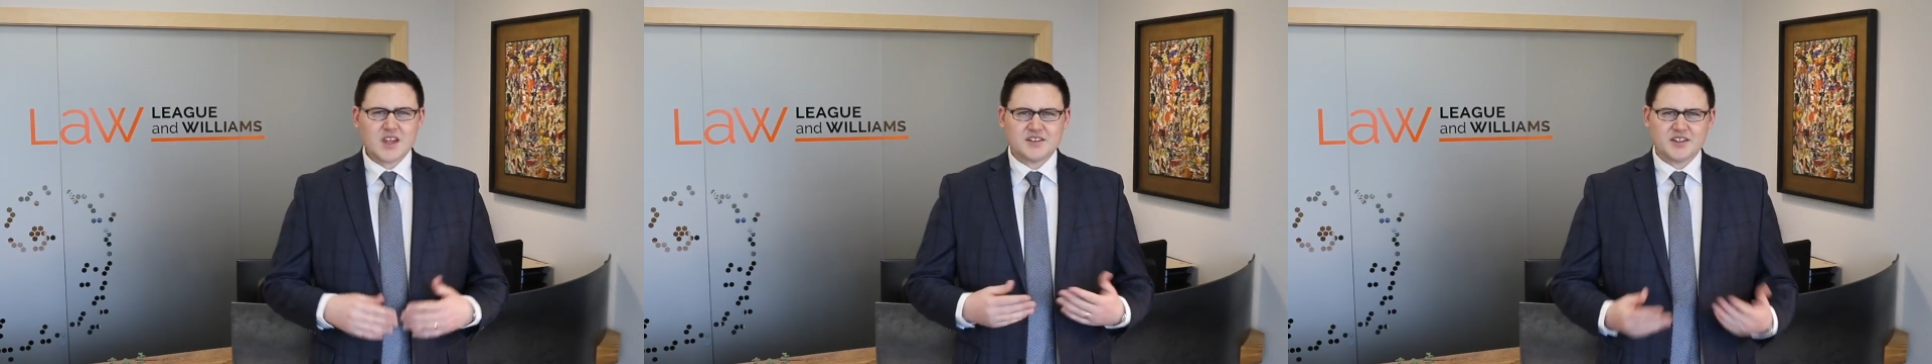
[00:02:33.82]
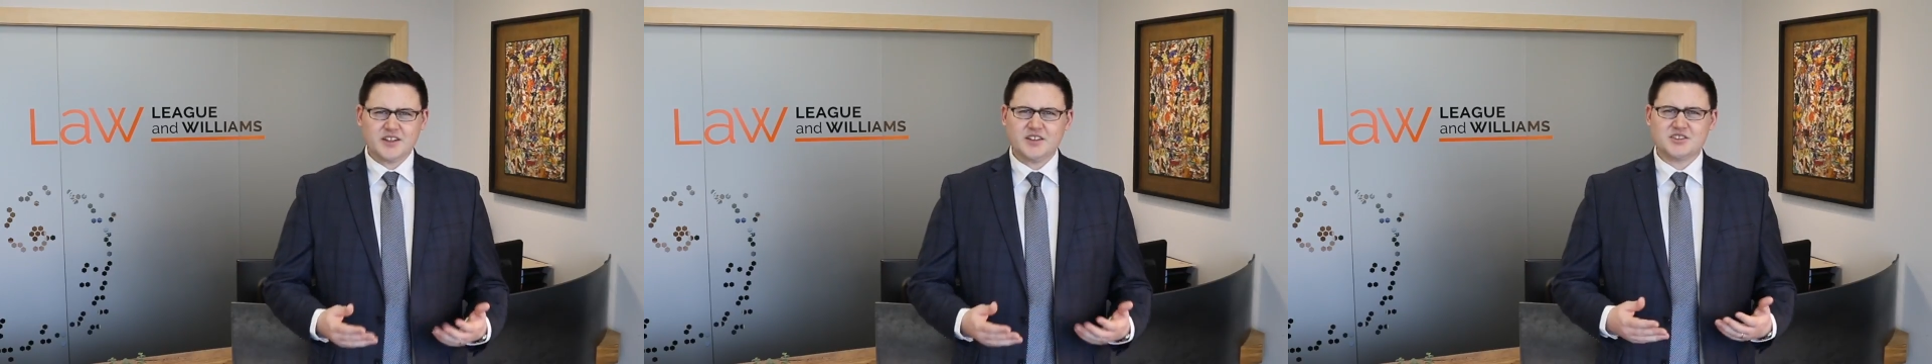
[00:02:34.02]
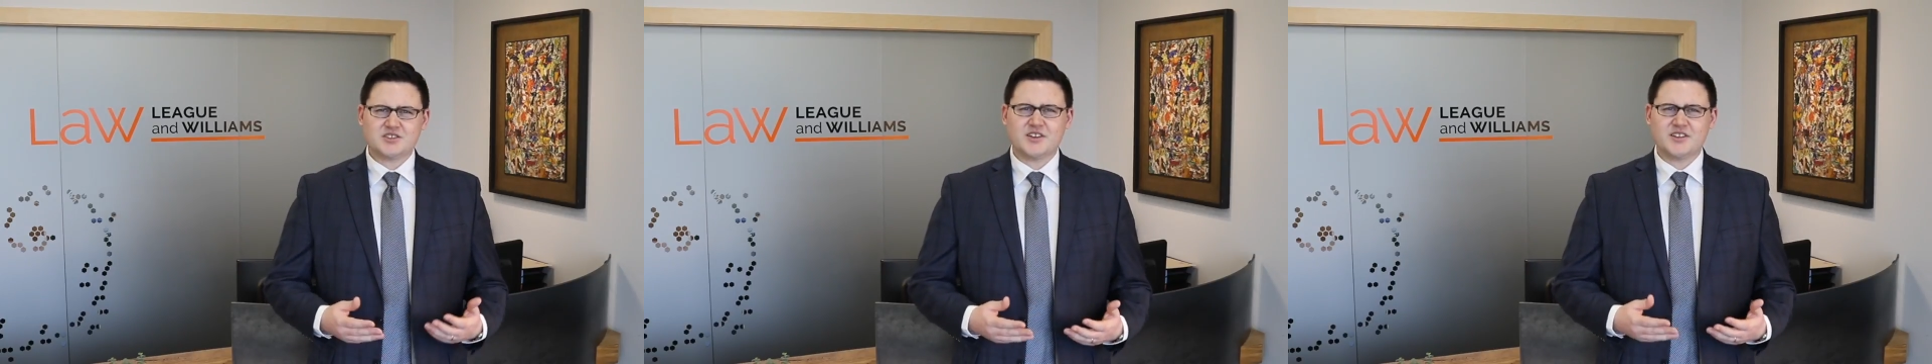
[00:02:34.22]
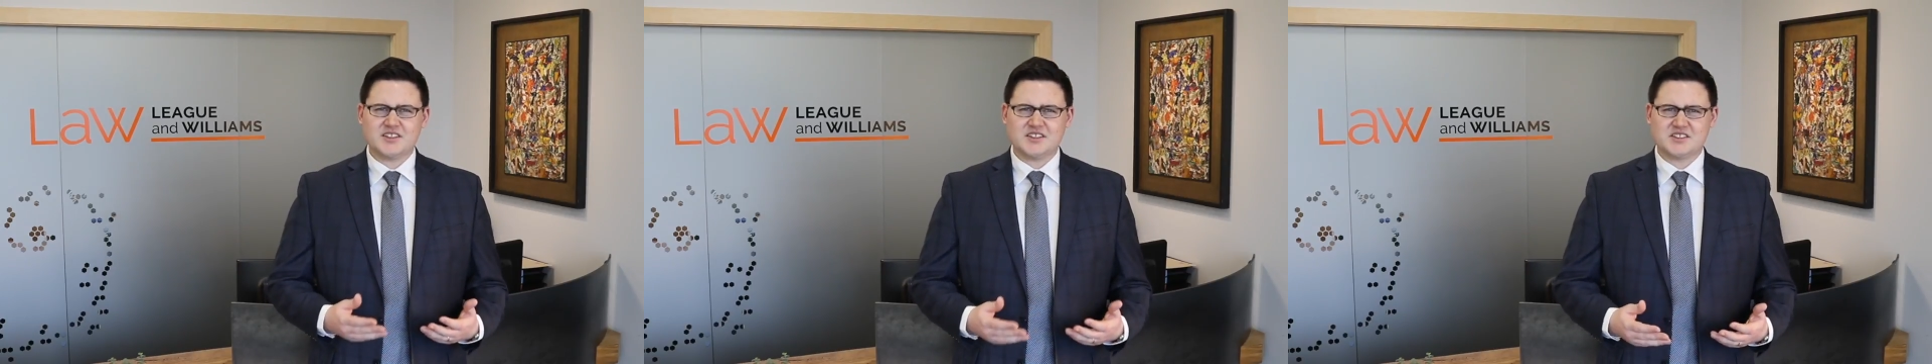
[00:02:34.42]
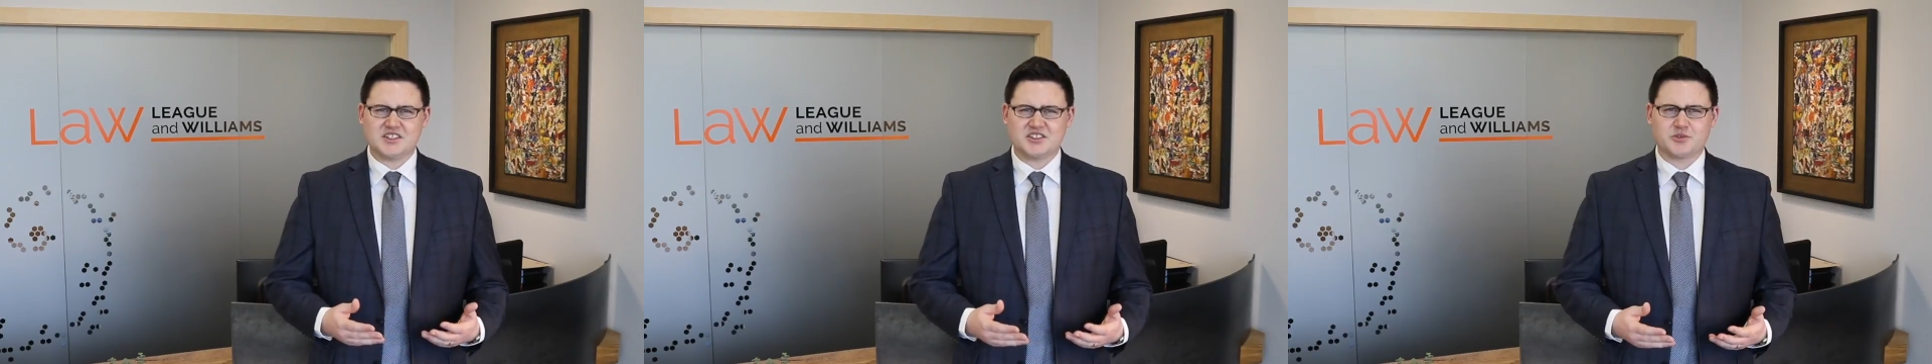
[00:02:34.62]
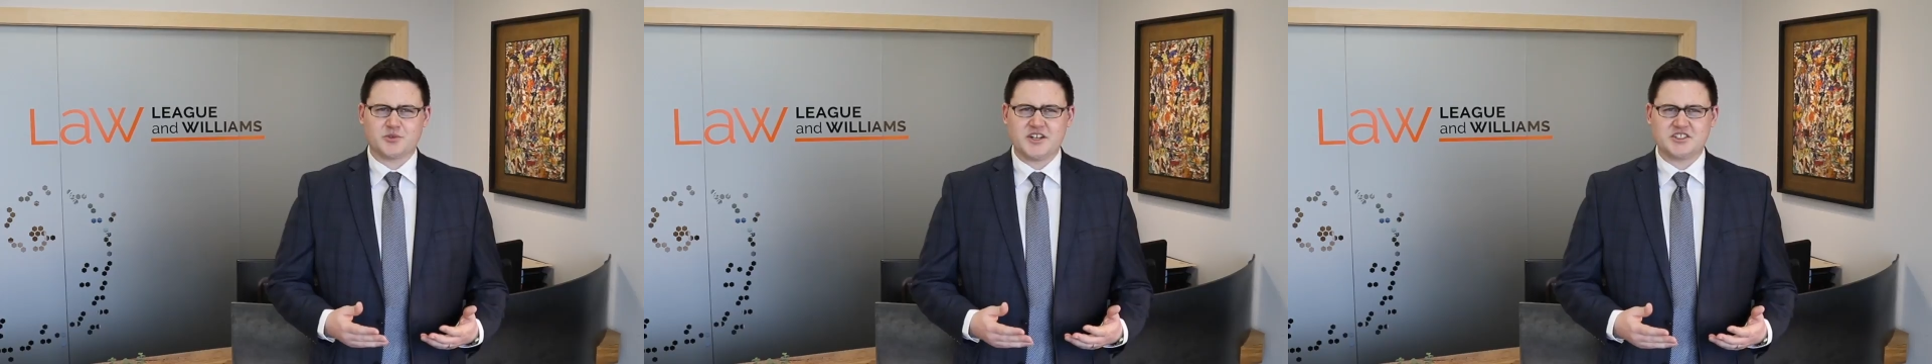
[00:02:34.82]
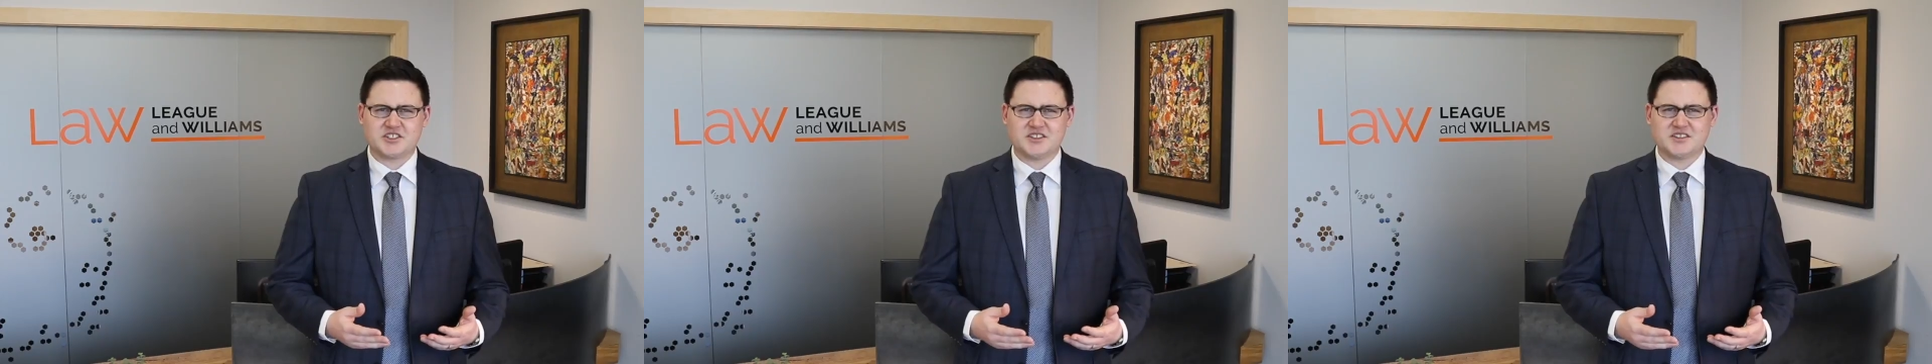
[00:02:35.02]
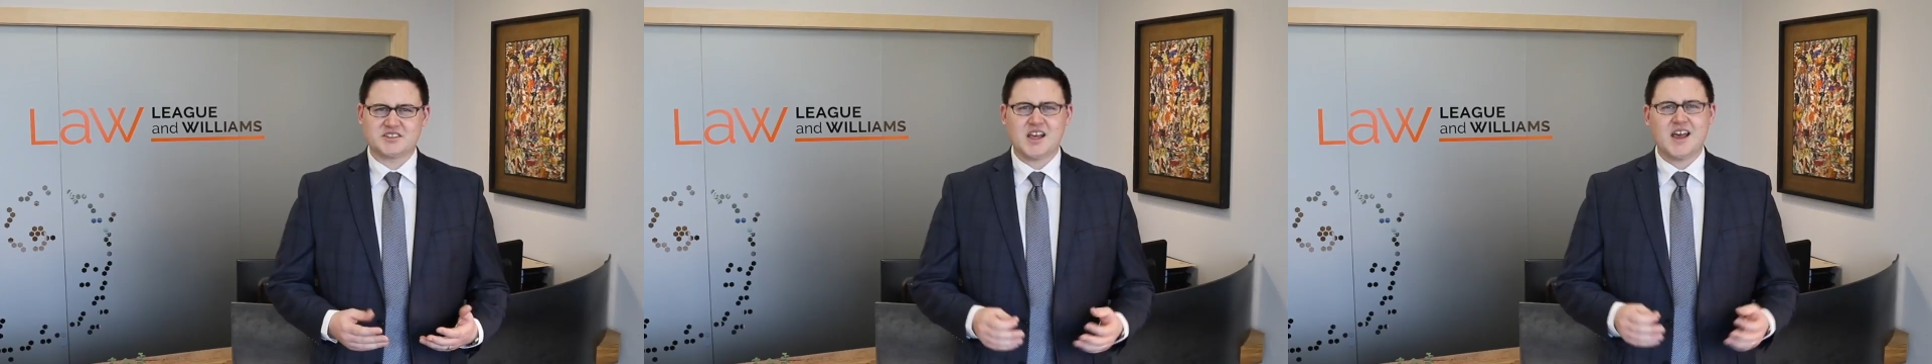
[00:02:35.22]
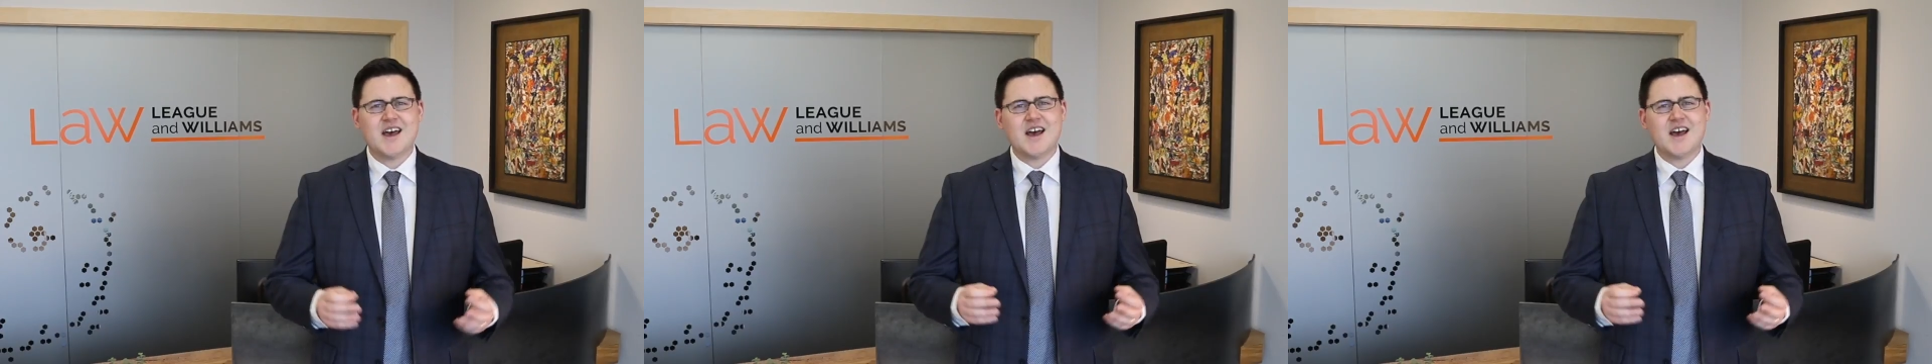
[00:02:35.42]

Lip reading: To illustrate these situations,